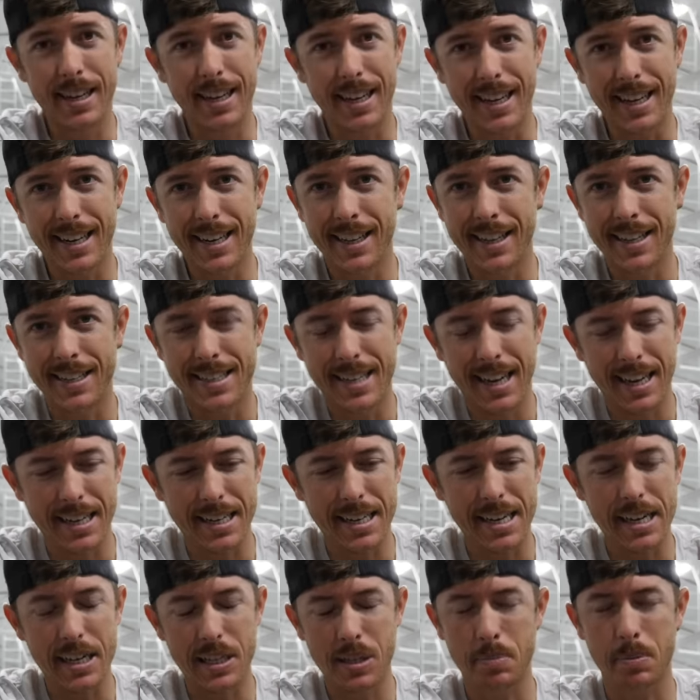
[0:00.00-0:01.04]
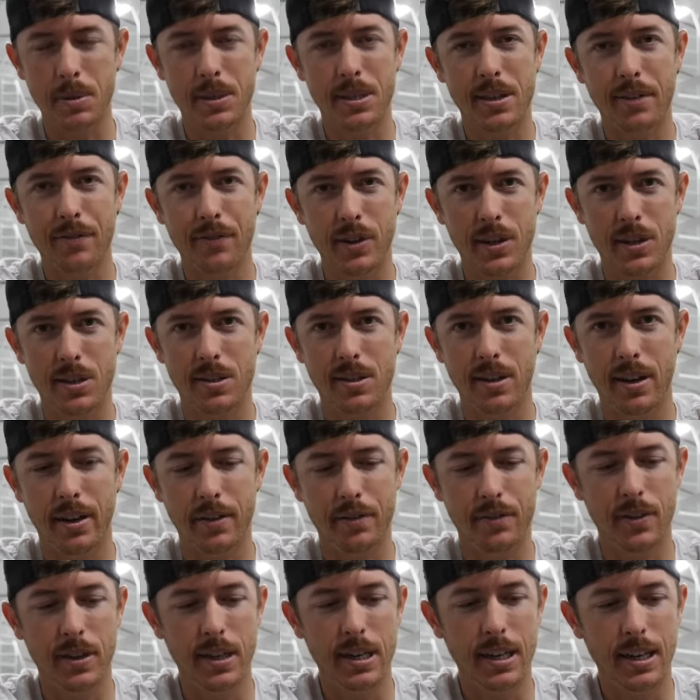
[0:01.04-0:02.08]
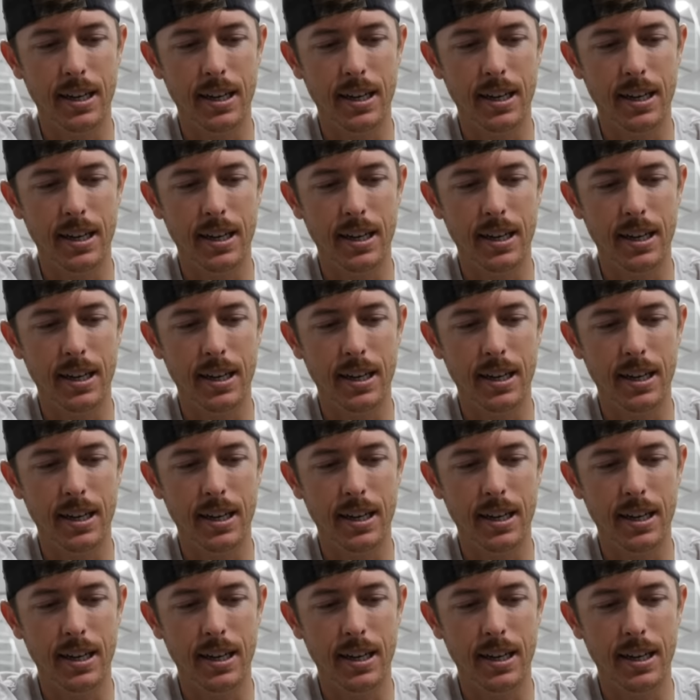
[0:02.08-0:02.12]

into the technique specific stuff.